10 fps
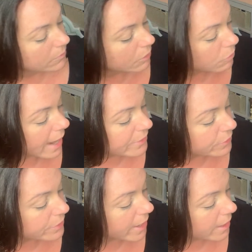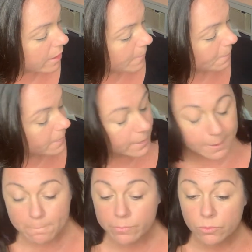rather than
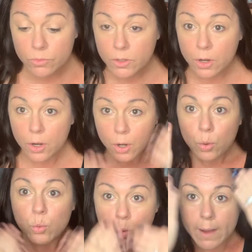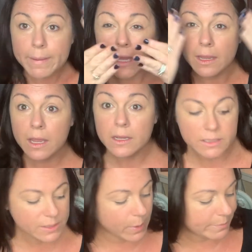rubbing and
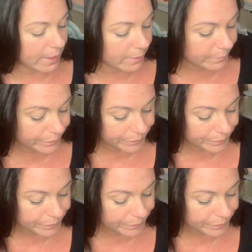swiping.